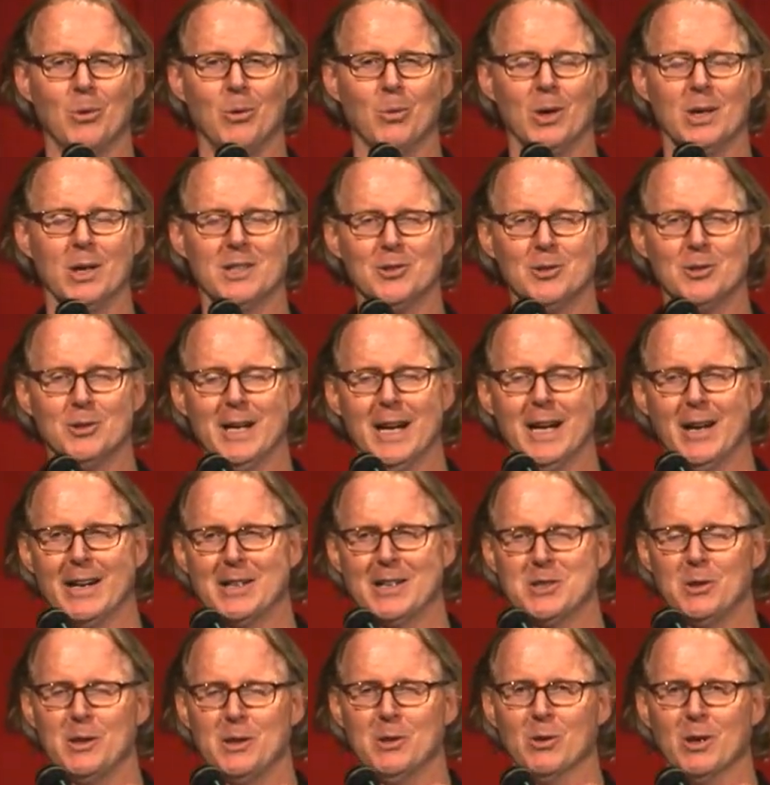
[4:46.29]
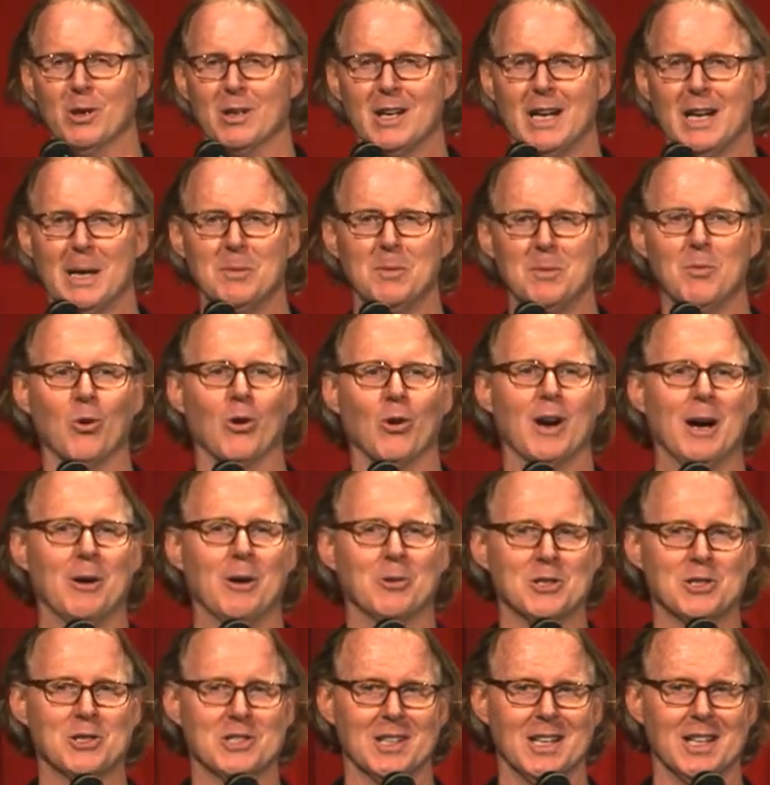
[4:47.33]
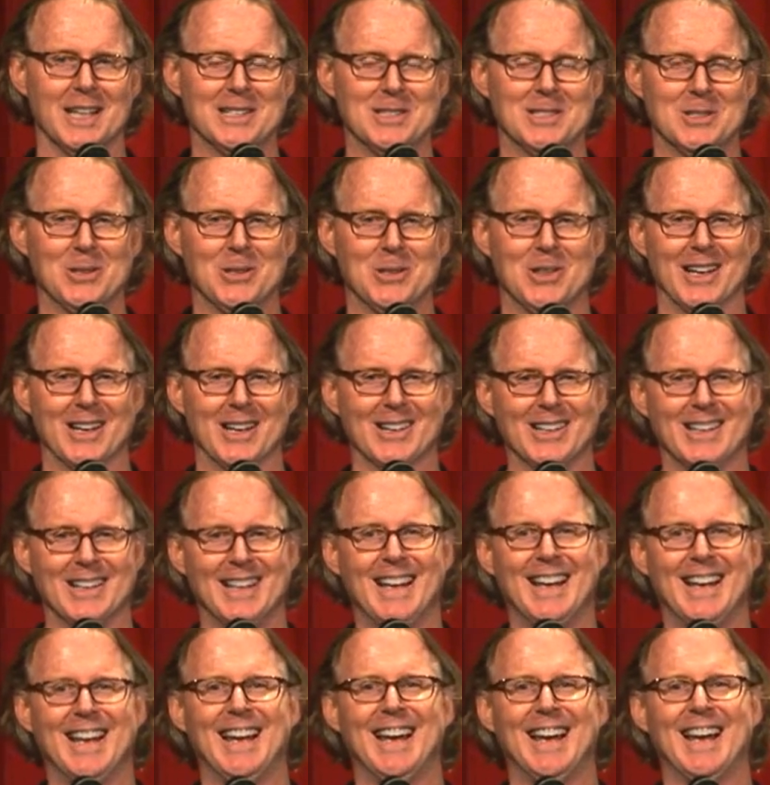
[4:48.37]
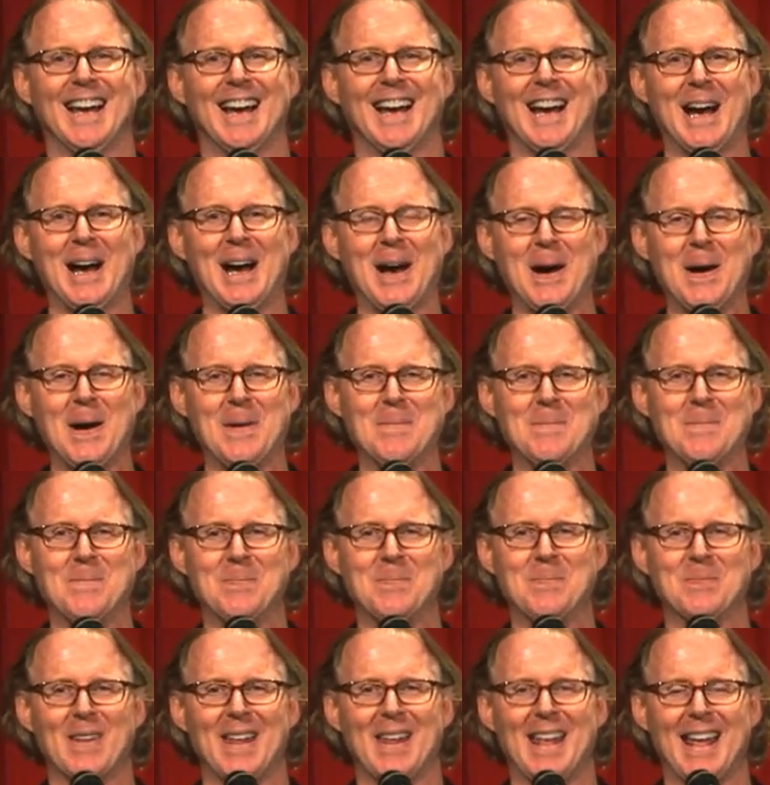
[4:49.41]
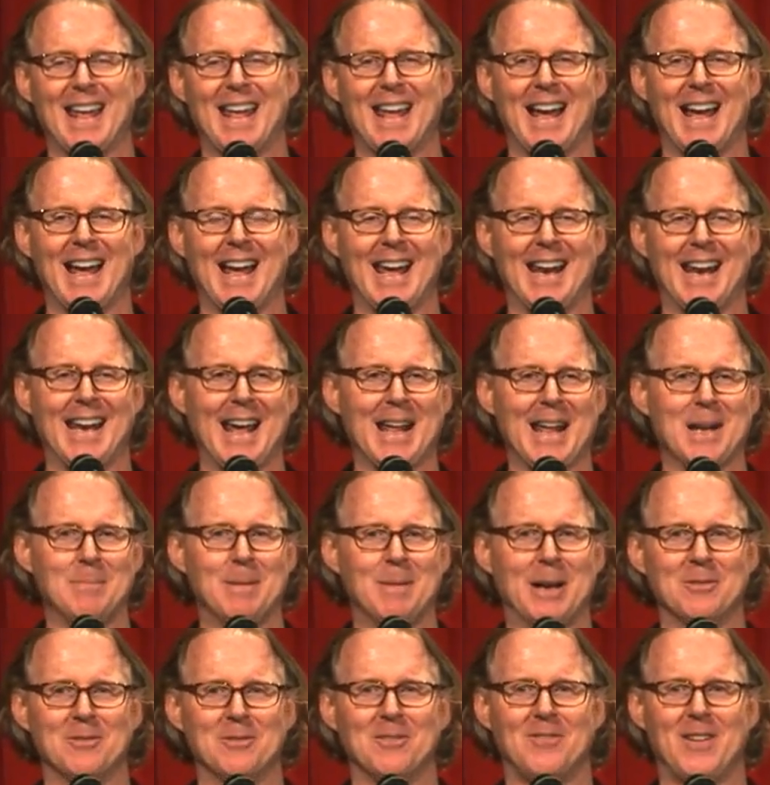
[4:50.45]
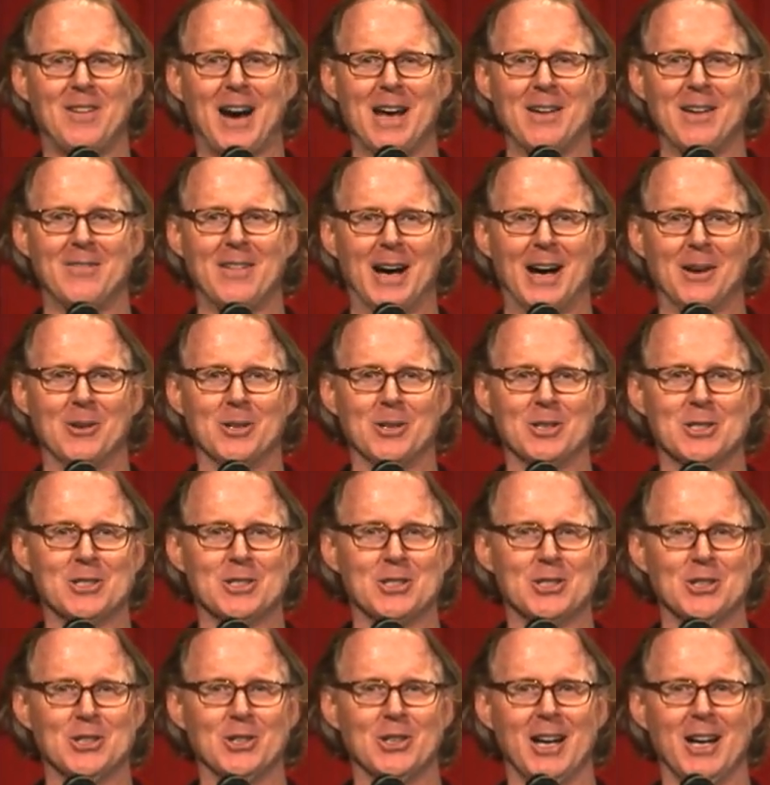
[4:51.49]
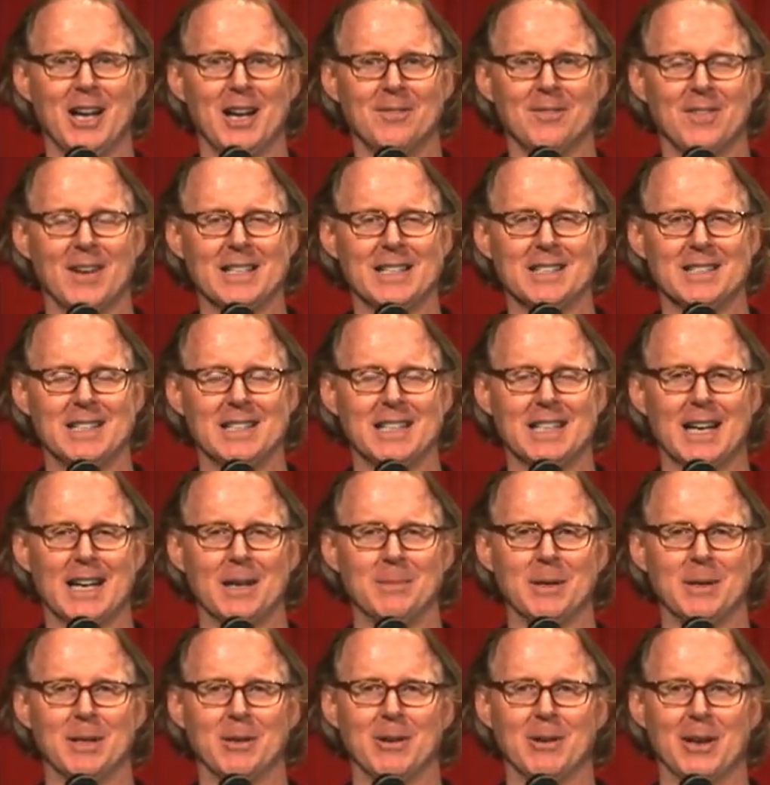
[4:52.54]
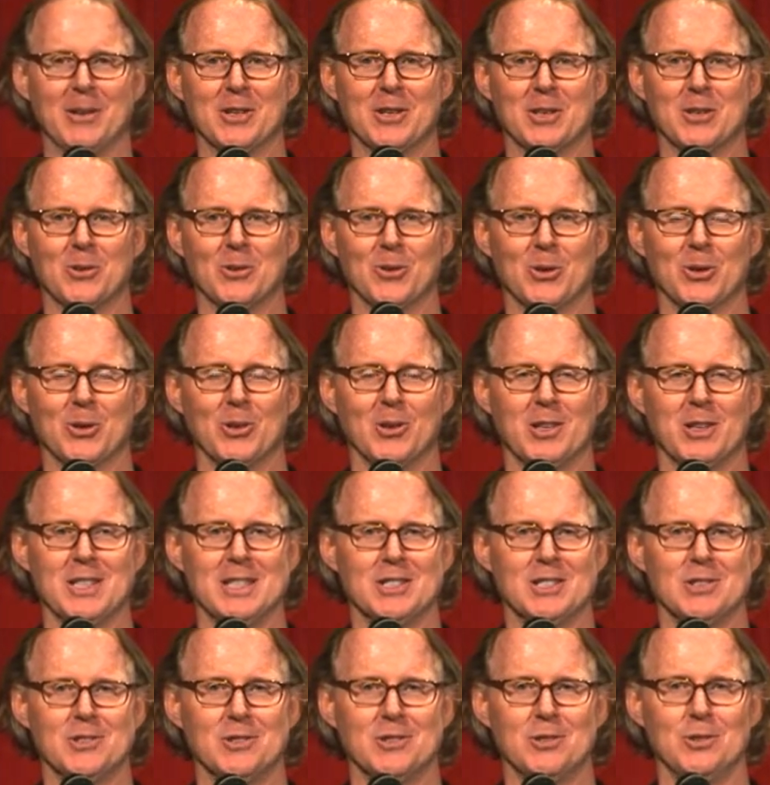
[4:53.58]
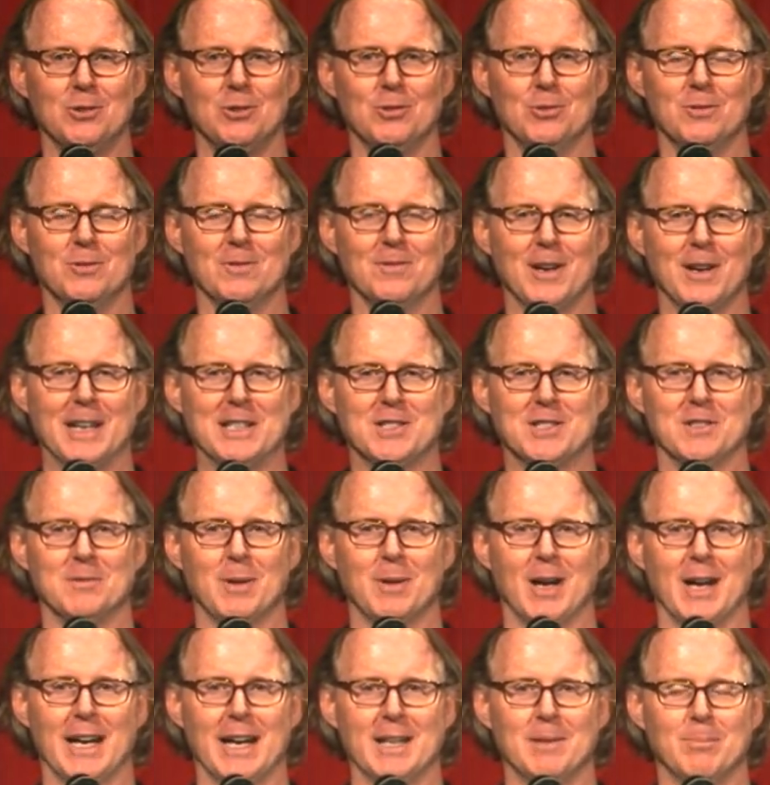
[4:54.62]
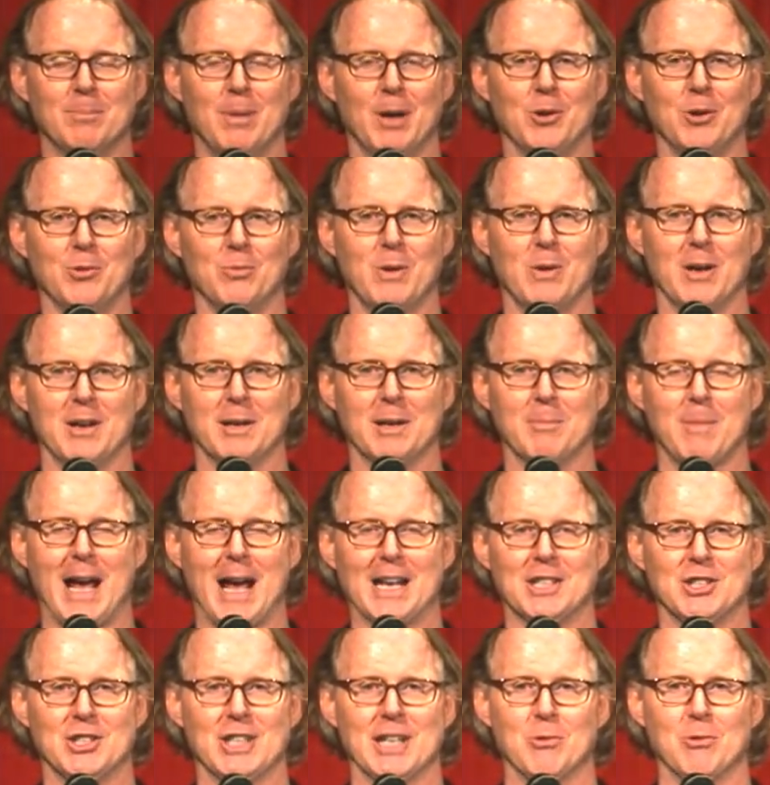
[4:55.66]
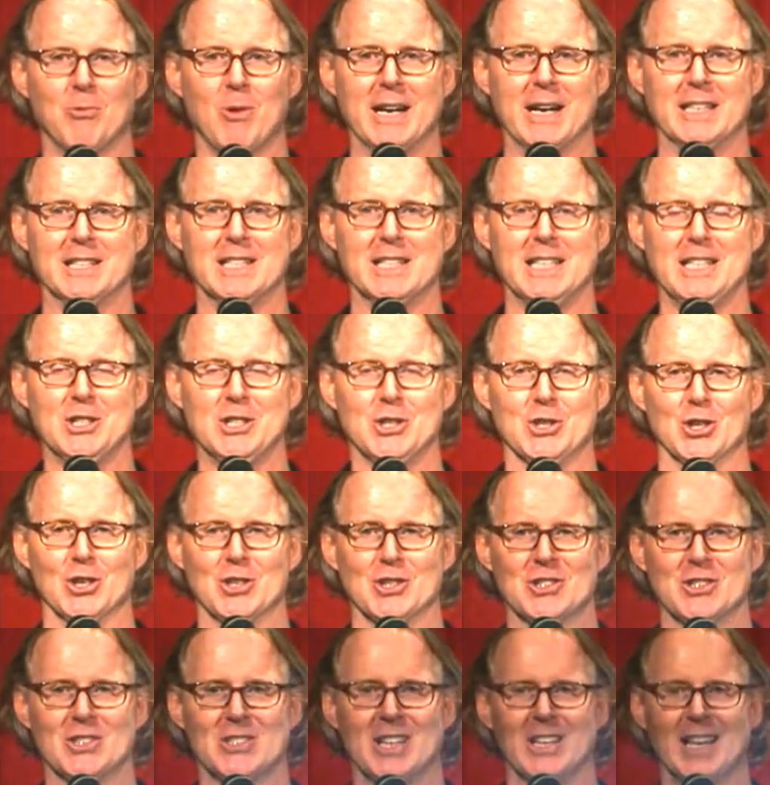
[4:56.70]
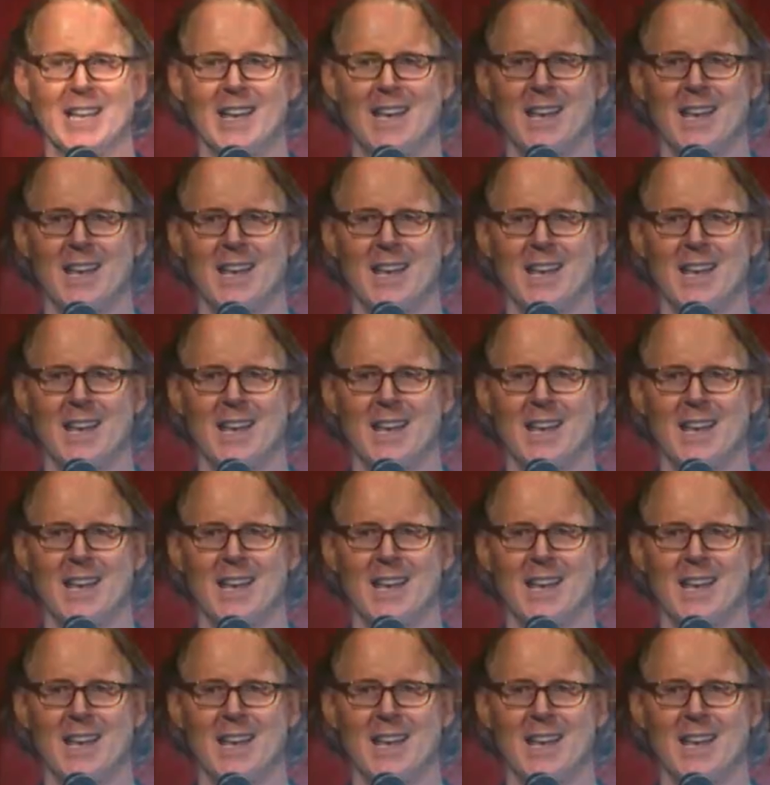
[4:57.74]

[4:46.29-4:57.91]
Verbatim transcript: Well, it turned out actually there were a couple more hours that I stood there. Um, and at about five hours, sure enough, I see coming around the corner these two friends of mine, both wearing matching white t shirts.